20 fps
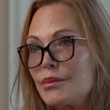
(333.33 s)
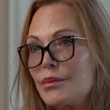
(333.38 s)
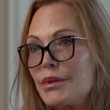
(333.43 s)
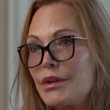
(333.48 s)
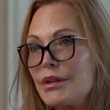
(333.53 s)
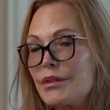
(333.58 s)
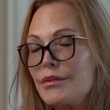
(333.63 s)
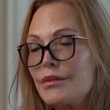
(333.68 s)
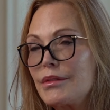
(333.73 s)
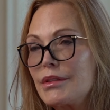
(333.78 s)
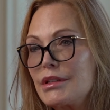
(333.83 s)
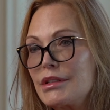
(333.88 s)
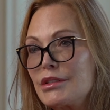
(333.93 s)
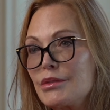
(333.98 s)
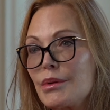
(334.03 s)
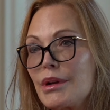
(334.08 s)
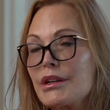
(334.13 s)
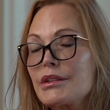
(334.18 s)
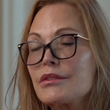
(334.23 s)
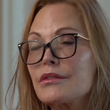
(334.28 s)
with the
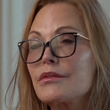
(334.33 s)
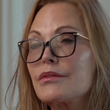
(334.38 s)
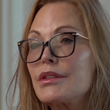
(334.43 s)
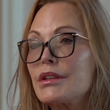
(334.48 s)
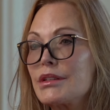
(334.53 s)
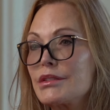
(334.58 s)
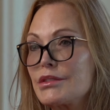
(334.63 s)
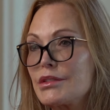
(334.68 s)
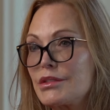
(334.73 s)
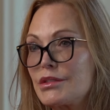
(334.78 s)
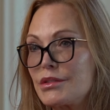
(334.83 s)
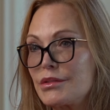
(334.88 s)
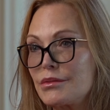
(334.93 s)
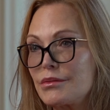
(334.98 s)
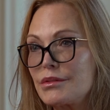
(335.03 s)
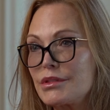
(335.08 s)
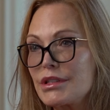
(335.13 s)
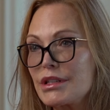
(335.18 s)
director of the Institute.